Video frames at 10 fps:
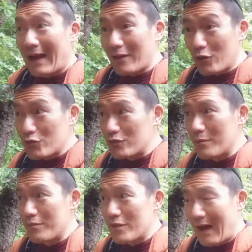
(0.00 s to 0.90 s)
And also
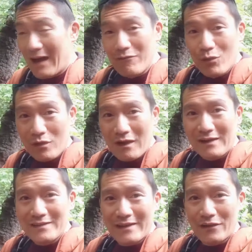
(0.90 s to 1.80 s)
to, to have more
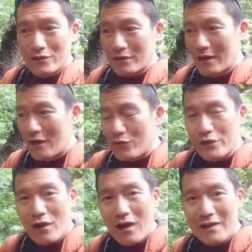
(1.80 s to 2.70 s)
content out there for
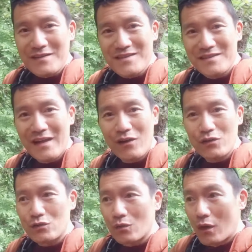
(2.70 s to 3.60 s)
your audience to tell
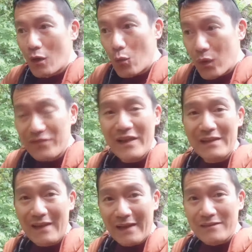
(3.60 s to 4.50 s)
you what they
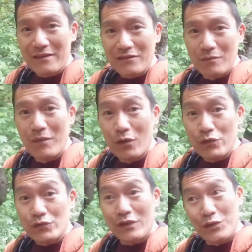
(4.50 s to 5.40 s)
liked the
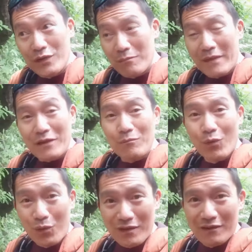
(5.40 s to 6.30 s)
most so that you can make
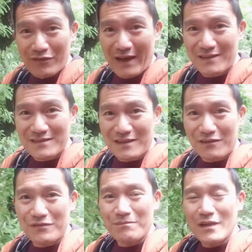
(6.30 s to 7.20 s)
more of that stuff.